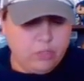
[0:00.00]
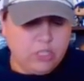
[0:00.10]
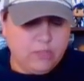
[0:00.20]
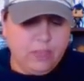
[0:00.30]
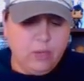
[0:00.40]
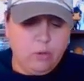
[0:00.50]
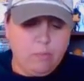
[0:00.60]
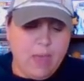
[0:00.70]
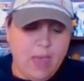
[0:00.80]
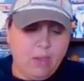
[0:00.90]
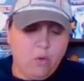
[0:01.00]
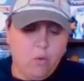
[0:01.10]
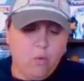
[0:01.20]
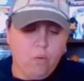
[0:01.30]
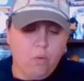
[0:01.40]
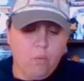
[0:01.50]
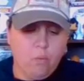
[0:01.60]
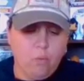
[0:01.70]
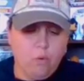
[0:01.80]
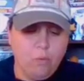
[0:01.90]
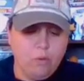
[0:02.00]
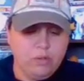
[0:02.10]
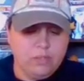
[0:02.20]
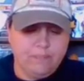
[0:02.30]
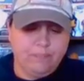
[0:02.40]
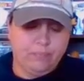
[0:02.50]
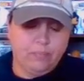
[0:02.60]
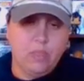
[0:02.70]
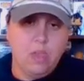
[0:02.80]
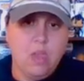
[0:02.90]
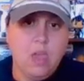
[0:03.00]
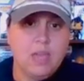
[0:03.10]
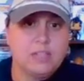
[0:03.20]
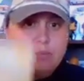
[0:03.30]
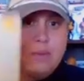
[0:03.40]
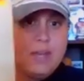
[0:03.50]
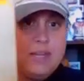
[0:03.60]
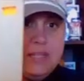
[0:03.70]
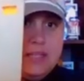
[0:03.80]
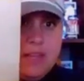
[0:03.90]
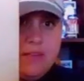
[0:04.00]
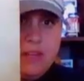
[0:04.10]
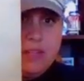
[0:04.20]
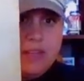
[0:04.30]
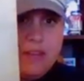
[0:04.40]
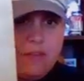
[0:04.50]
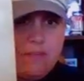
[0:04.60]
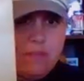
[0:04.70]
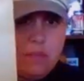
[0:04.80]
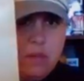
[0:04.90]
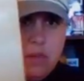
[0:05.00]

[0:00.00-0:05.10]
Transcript: which is Fleetwood Mac, Rumours. It's from nineteen seventy-seven.